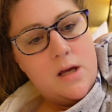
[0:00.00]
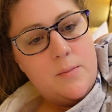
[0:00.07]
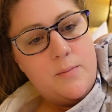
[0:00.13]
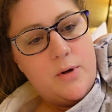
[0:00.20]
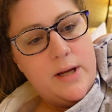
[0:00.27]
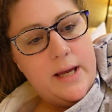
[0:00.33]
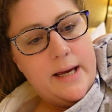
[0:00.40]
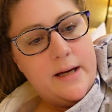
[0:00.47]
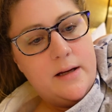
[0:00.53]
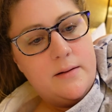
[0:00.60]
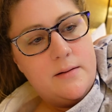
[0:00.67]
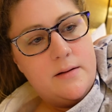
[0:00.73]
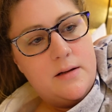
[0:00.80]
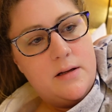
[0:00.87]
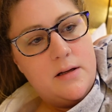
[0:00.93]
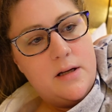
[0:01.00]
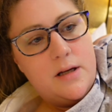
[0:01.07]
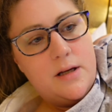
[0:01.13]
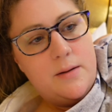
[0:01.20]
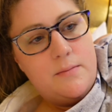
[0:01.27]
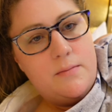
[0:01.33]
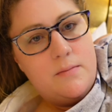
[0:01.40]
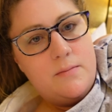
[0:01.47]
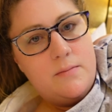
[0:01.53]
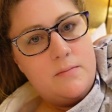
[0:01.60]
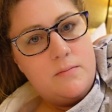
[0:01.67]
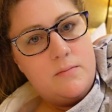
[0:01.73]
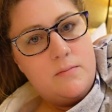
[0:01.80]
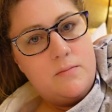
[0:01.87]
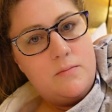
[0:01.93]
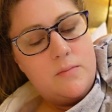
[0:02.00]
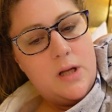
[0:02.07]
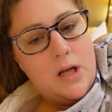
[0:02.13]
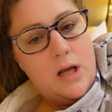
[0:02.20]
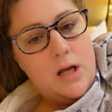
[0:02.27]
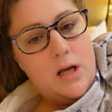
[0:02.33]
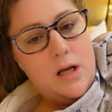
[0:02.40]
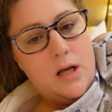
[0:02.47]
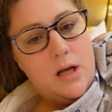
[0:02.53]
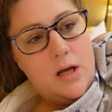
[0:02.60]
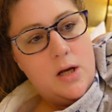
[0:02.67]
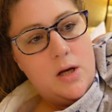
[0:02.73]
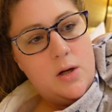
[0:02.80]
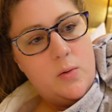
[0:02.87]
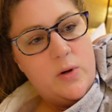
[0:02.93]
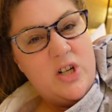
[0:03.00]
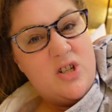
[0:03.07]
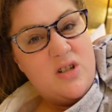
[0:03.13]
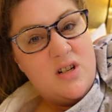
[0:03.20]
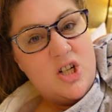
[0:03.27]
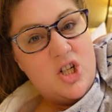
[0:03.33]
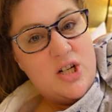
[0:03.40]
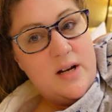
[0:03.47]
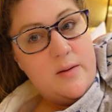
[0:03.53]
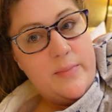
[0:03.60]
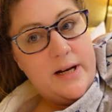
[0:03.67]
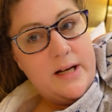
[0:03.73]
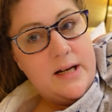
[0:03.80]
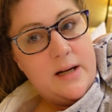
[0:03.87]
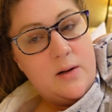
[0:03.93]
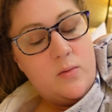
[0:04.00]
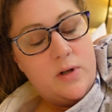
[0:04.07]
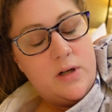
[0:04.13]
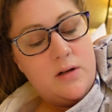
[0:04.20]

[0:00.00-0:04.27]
but yeah, we're just going to chill in bed now.